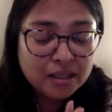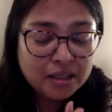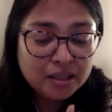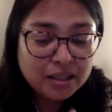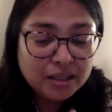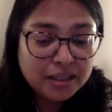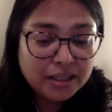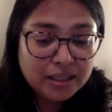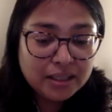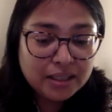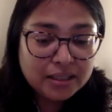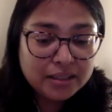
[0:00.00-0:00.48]

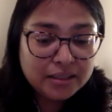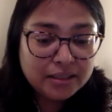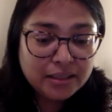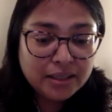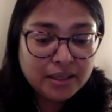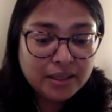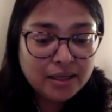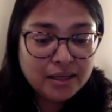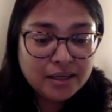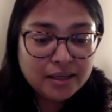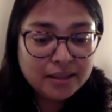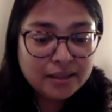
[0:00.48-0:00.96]
And
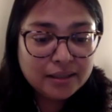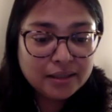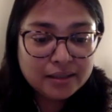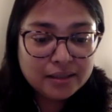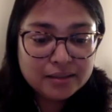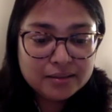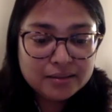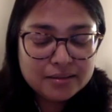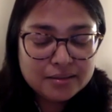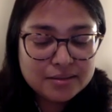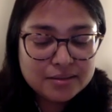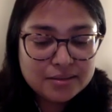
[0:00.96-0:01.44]
yeah,
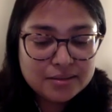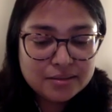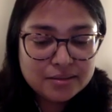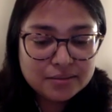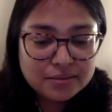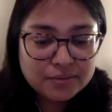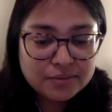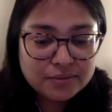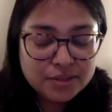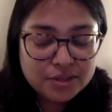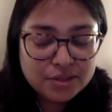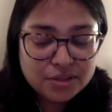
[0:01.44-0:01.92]
I just
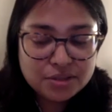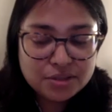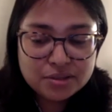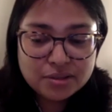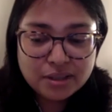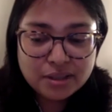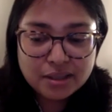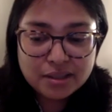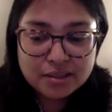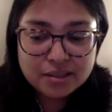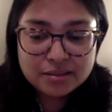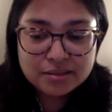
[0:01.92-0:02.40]
wish
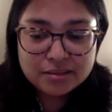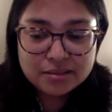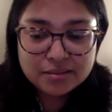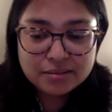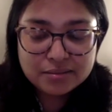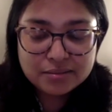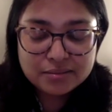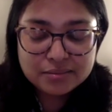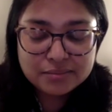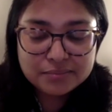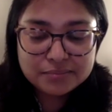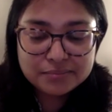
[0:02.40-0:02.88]
that
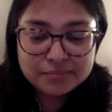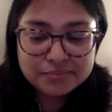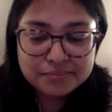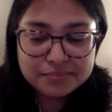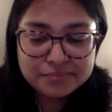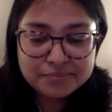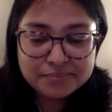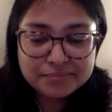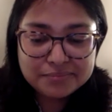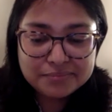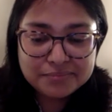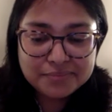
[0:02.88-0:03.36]

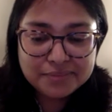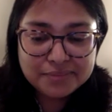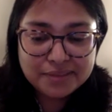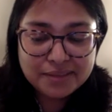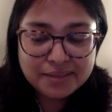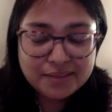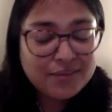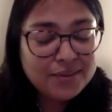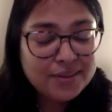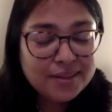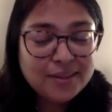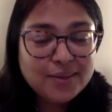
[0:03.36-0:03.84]

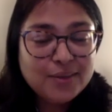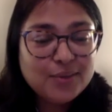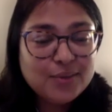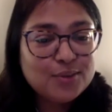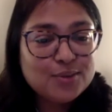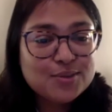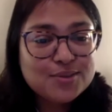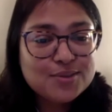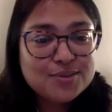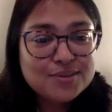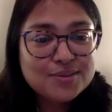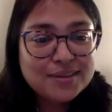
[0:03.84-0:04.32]
everything
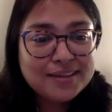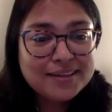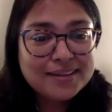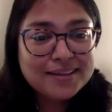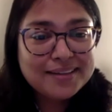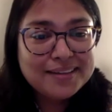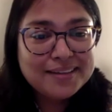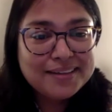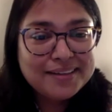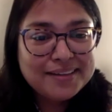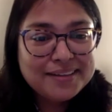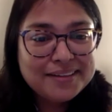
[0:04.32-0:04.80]
goes
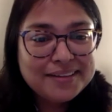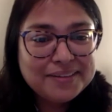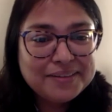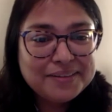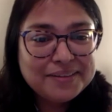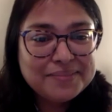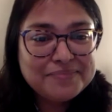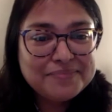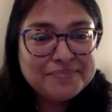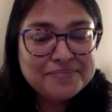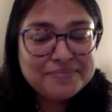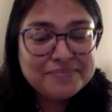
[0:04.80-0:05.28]

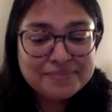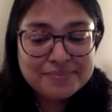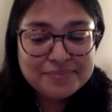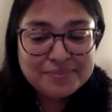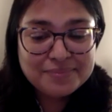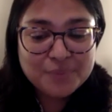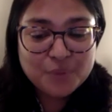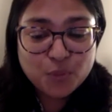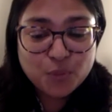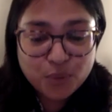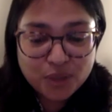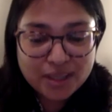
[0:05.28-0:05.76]
uh,
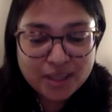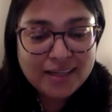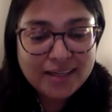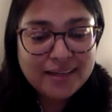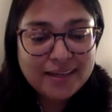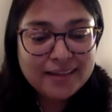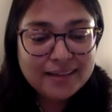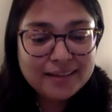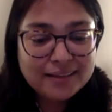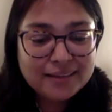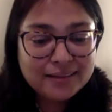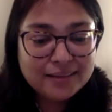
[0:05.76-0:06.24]

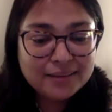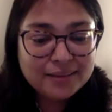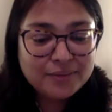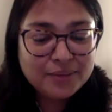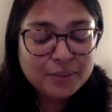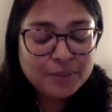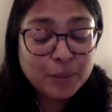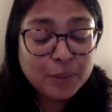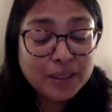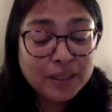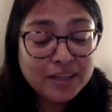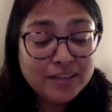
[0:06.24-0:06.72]
well and
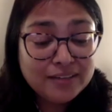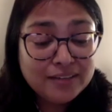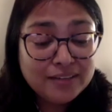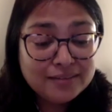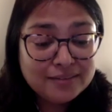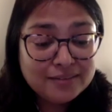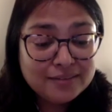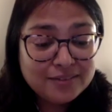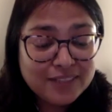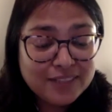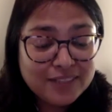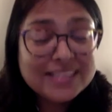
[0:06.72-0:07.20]
everybody
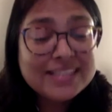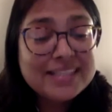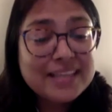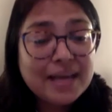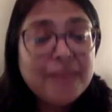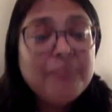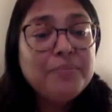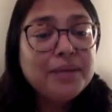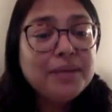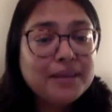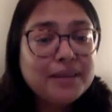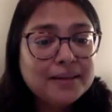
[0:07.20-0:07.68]
feels
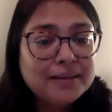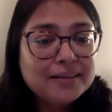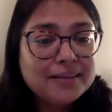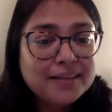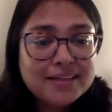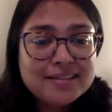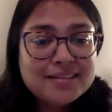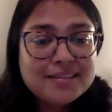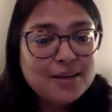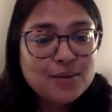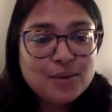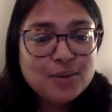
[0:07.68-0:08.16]
happy.
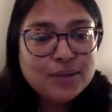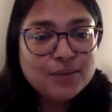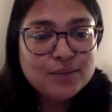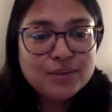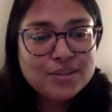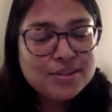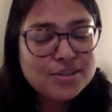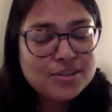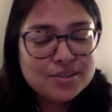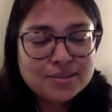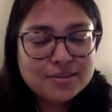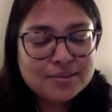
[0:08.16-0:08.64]
That's how I
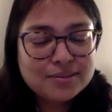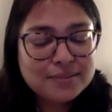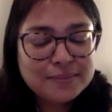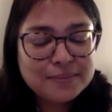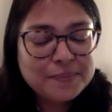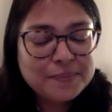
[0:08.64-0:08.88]
wish.